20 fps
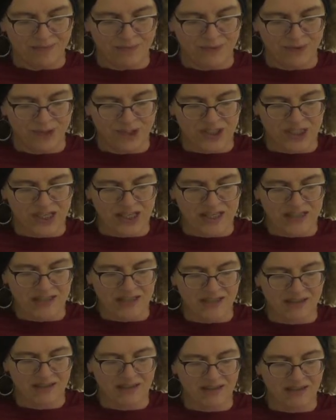which
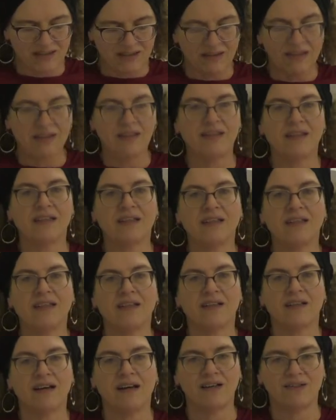has nothing
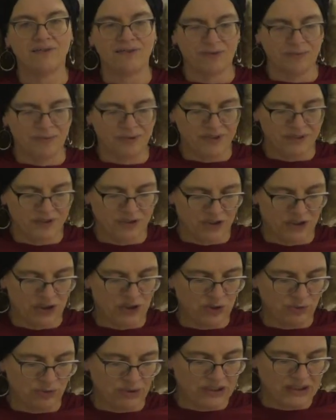honorable
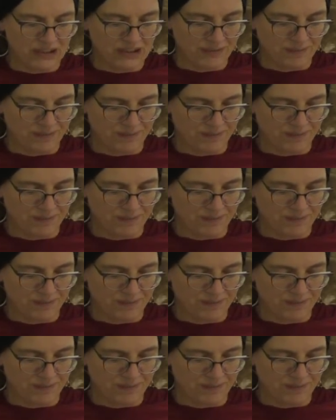to it.